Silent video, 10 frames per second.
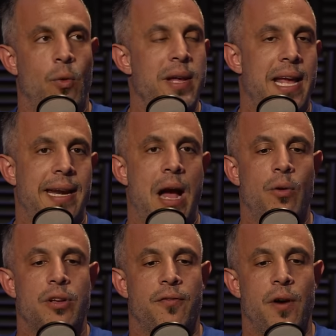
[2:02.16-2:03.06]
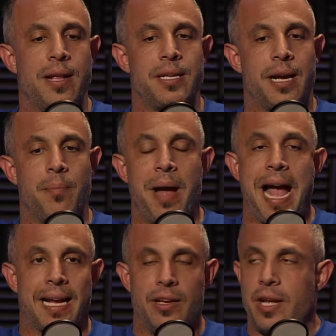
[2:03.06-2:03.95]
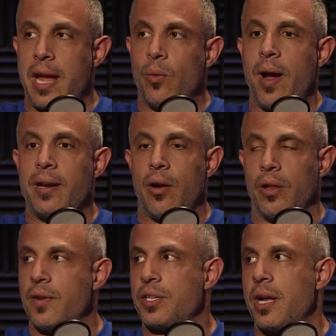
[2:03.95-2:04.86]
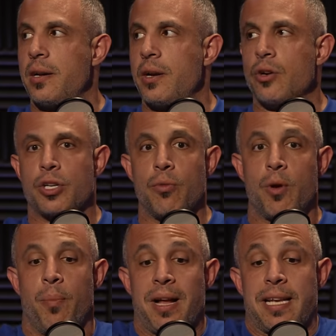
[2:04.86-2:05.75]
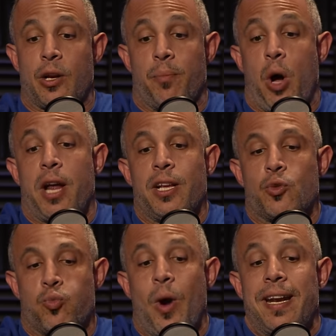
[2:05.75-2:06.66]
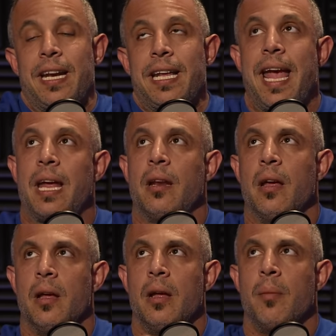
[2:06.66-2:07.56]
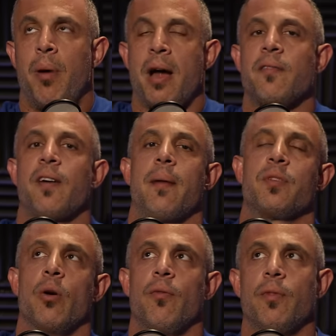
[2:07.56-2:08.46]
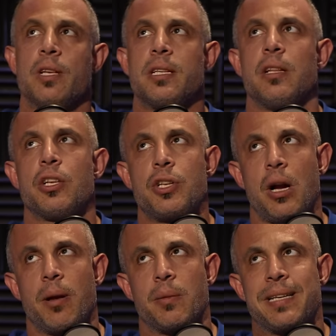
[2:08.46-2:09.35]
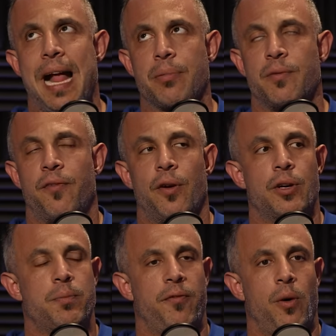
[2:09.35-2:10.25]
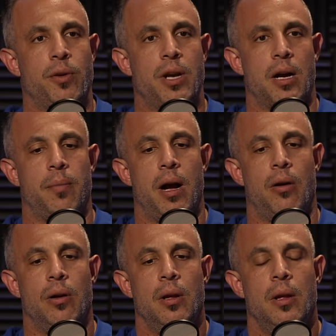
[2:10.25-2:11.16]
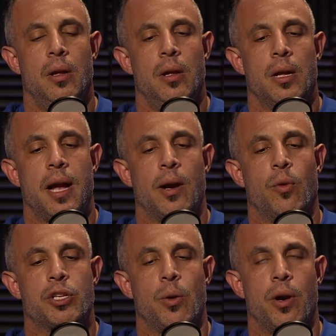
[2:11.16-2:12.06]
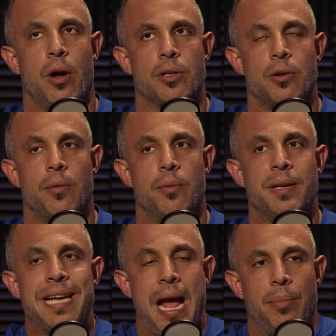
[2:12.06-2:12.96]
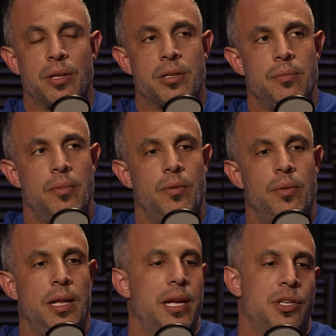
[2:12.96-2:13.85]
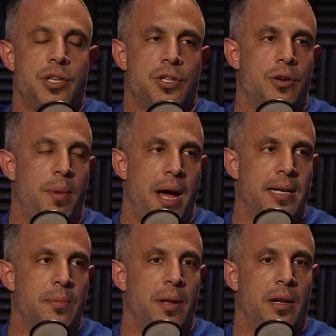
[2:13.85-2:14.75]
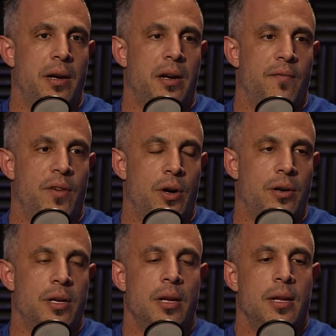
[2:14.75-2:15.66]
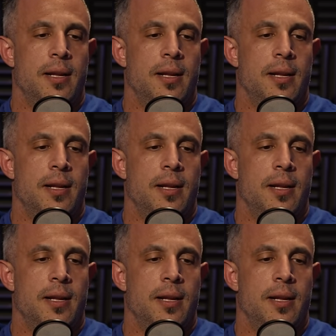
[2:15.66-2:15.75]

a weekend out with your friends, you come back and you gain weight all of a sudden, and you're so your body it's like your body is ready to gain body fat. So let's let's talk about the metabolism first before we talk about kind of what's going on. So metabolism really is just your body's ability to convert